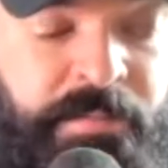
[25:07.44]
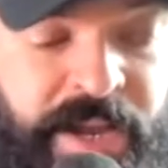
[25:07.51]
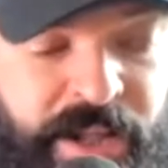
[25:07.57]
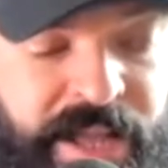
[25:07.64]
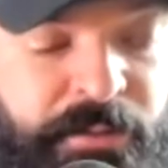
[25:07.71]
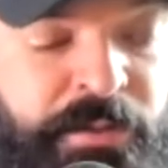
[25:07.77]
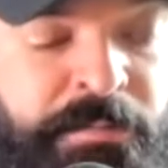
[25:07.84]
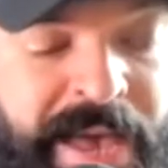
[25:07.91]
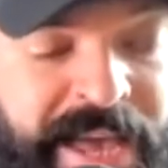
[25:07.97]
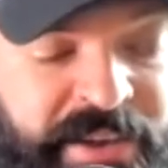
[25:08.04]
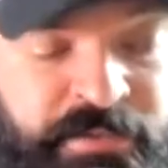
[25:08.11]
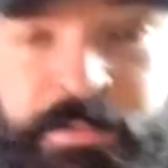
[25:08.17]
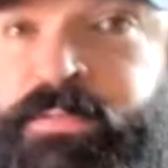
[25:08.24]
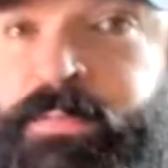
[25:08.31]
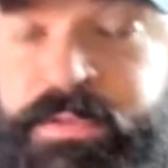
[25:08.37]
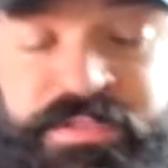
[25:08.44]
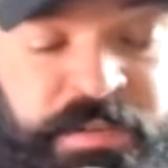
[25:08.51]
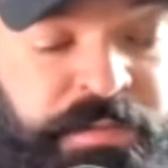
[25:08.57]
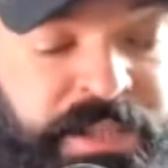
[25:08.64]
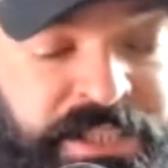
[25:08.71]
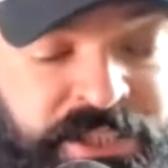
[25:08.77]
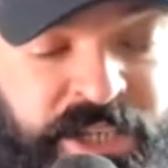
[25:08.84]
that Michael had with management,
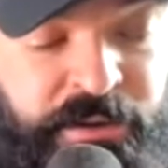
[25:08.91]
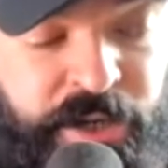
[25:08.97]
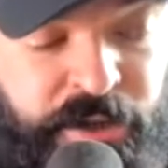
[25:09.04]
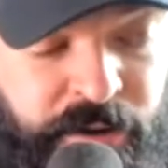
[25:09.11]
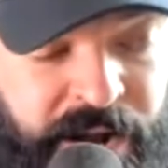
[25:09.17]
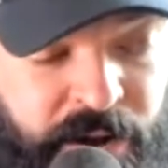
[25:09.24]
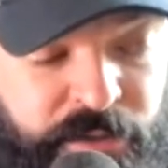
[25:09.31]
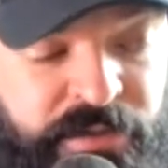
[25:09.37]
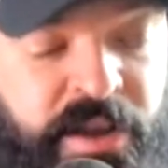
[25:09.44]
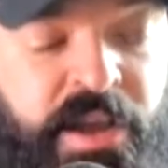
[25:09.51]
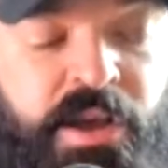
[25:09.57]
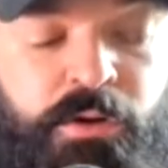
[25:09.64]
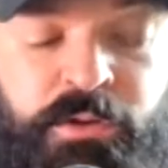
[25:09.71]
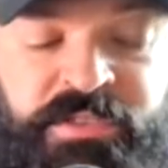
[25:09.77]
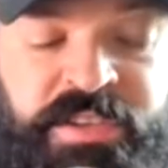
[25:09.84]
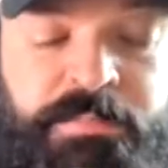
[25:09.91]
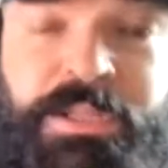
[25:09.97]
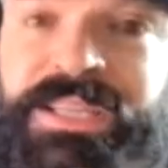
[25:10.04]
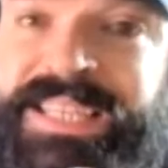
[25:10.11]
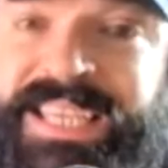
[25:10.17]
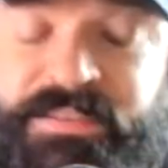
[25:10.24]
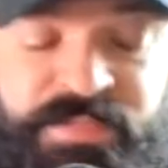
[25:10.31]
specifically Jerry Krause, was he
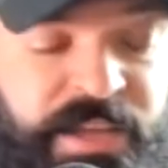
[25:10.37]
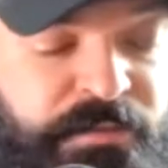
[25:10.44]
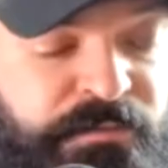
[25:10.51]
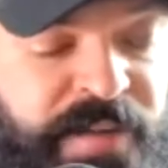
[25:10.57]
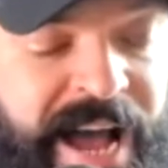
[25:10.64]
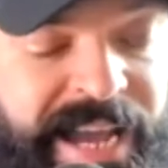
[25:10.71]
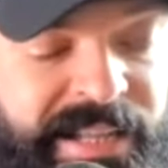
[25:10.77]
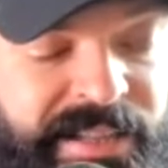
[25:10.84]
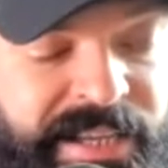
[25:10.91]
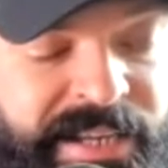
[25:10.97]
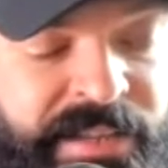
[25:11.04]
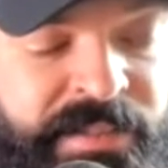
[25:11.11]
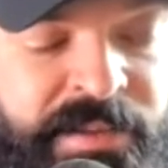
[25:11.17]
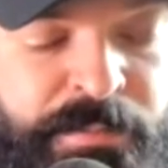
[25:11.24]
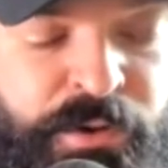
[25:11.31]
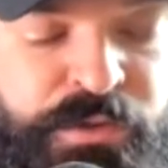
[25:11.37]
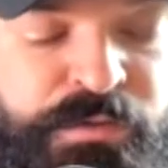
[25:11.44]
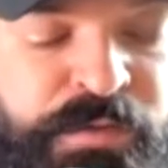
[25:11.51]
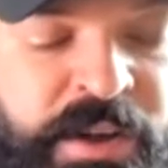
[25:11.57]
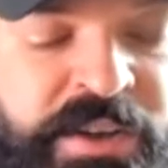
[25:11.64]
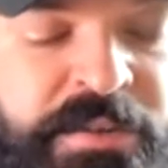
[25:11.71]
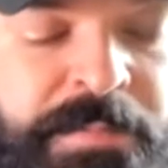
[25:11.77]
believed they violated the most
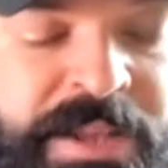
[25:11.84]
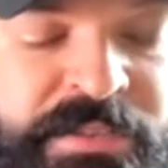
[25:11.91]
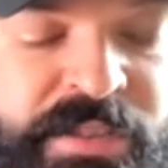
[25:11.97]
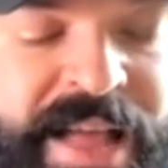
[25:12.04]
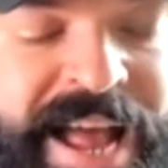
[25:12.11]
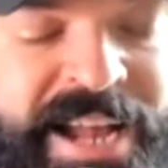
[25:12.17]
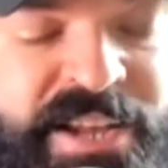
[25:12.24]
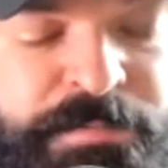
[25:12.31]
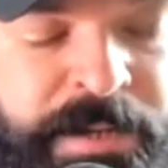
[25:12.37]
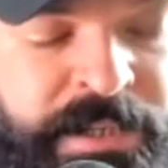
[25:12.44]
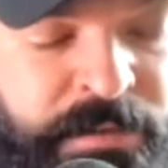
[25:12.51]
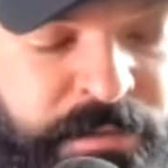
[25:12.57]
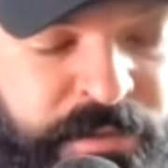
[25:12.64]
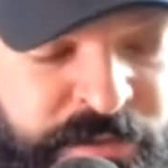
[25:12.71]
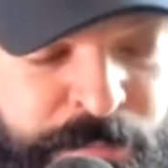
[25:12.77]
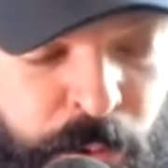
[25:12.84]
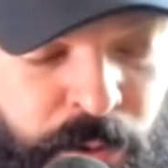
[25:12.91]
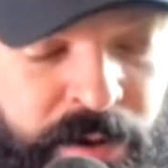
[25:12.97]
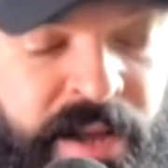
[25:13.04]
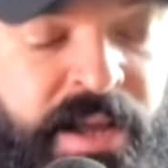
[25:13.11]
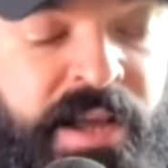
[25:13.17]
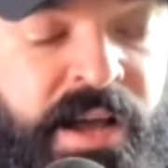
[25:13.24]
fundamental aspect of the
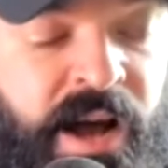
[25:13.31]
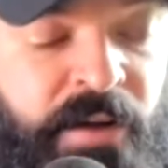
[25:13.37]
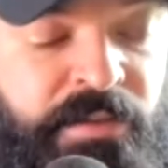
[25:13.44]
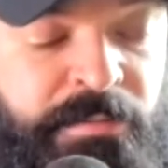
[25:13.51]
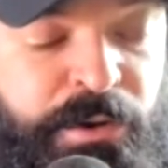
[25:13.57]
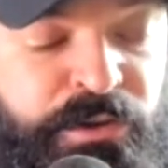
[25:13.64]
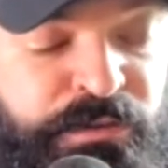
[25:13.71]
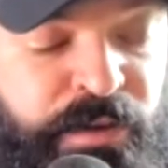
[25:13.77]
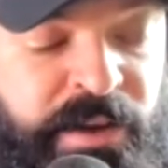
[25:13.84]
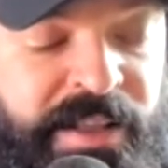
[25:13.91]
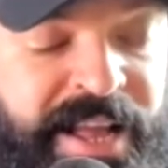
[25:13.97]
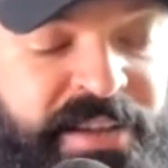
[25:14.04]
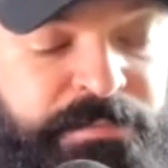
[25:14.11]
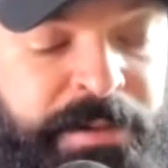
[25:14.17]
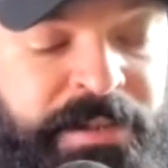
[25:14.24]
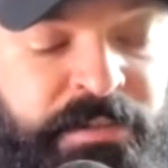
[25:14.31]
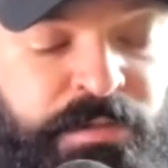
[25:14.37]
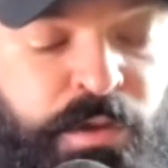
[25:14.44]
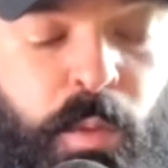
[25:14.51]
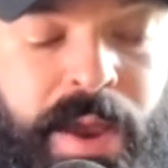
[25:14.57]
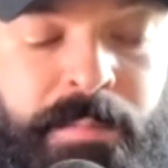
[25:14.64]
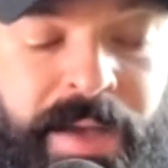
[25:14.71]
sport, of the most fundamental aspect of
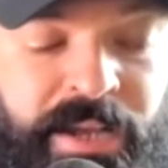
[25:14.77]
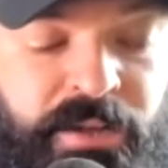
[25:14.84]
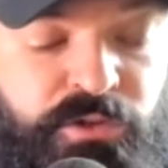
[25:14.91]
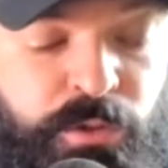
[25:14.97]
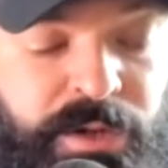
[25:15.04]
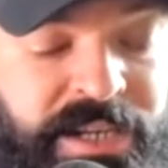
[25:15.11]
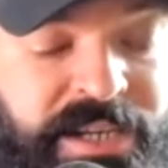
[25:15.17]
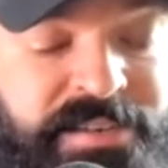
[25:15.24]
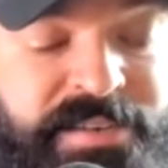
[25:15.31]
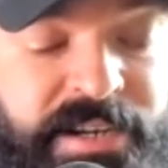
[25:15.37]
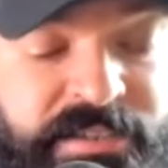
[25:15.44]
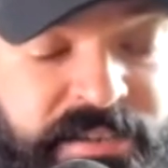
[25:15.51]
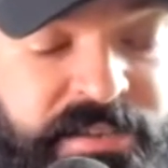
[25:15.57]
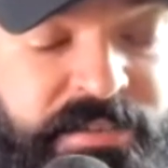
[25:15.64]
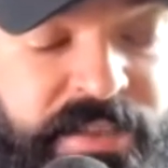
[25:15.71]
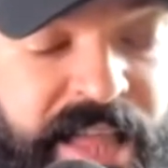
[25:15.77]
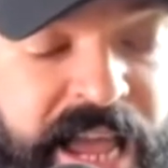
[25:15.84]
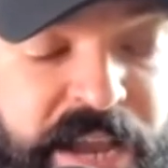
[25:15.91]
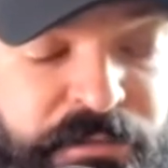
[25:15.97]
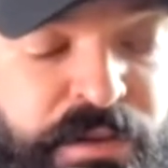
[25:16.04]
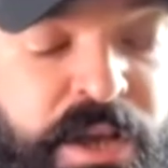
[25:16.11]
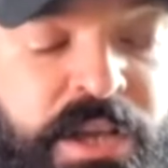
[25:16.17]
the way Michael Jordan conducted his
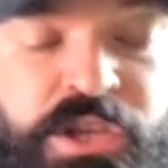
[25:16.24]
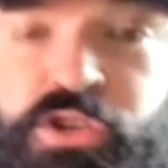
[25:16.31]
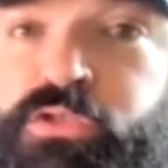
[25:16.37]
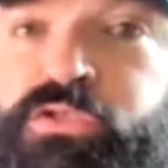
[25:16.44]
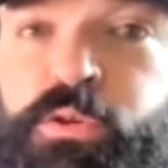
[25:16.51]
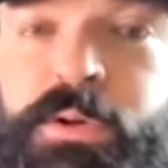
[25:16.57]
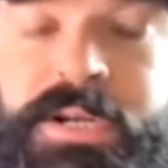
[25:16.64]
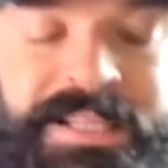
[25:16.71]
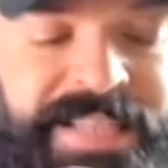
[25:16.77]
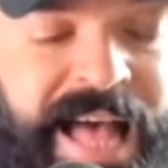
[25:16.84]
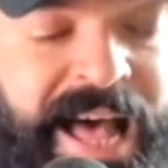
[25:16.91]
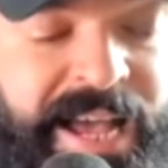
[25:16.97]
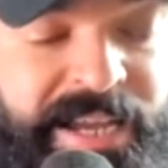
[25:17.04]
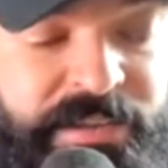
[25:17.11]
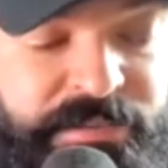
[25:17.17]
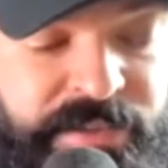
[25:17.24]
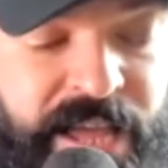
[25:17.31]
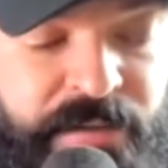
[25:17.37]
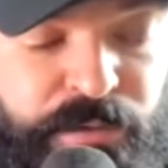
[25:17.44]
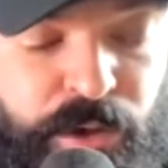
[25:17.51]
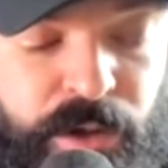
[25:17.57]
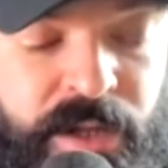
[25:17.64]
life. You do it at the highest
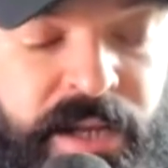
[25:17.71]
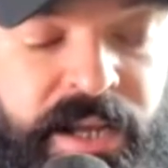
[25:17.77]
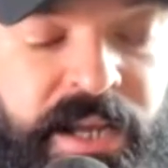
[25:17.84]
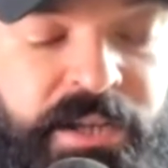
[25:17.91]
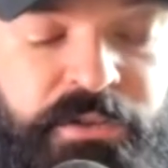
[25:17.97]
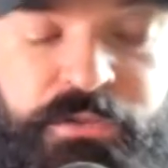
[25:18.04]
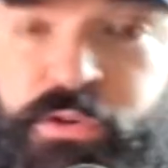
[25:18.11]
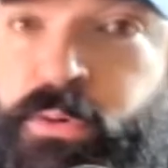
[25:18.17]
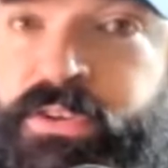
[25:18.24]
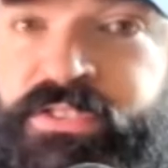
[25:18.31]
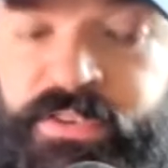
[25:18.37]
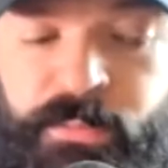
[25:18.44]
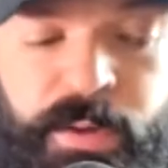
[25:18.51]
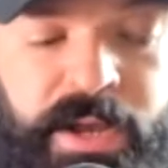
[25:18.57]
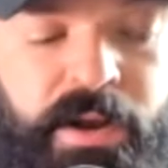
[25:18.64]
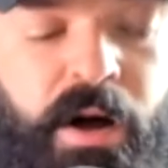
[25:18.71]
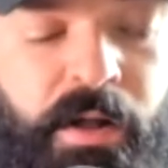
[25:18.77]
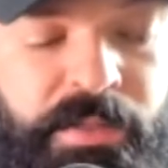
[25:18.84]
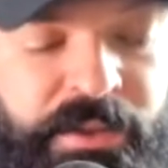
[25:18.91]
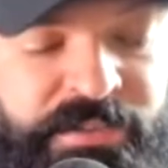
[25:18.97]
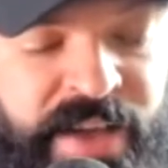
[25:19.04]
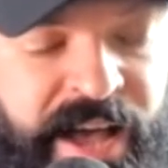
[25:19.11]
level, and you do it to win
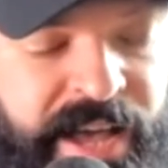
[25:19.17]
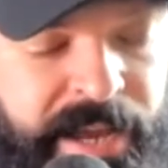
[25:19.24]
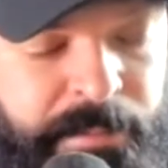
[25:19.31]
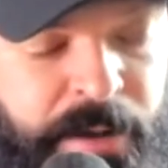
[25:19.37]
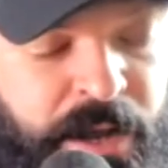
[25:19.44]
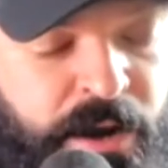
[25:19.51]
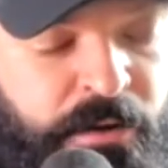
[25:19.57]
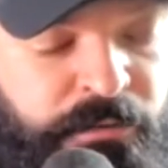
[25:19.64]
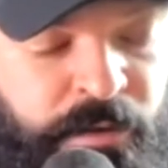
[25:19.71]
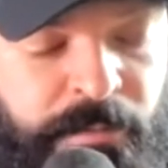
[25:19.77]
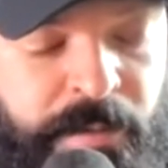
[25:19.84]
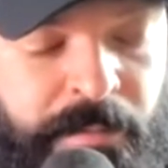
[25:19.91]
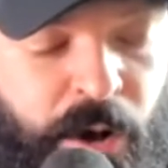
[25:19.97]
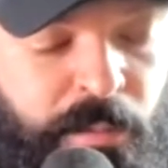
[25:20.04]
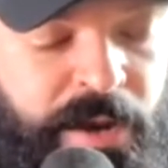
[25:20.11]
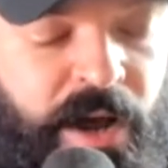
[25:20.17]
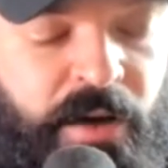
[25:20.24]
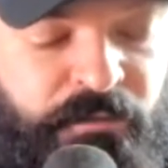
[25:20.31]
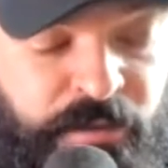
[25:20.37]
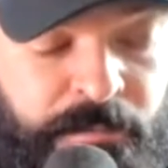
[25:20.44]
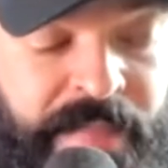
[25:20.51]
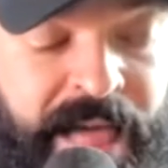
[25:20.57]
all the time. From the moment
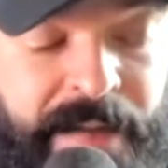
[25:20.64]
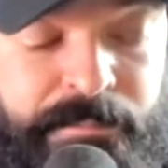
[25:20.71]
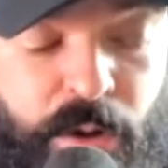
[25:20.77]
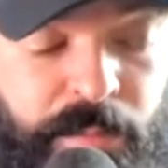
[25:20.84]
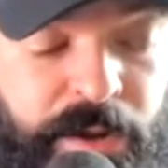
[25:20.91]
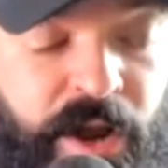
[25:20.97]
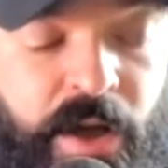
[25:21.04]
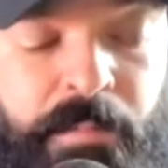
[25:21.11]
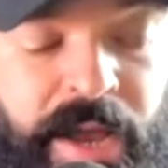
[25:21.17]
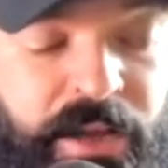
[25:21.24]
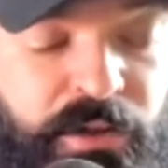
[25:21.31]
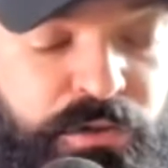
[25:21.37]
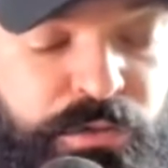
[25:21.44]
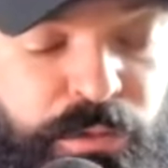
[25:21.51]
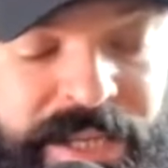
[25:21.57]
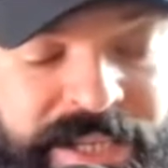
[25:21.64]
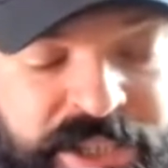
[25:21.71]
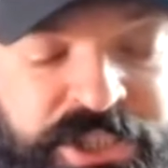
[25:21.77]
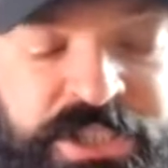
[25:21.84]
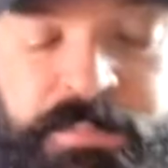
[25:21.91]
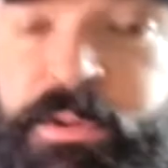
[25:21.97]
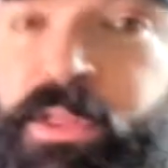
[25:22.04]
on, from that moment on, Michael's
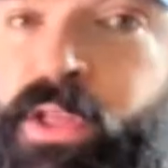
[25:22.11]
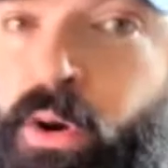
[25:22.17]
relationship with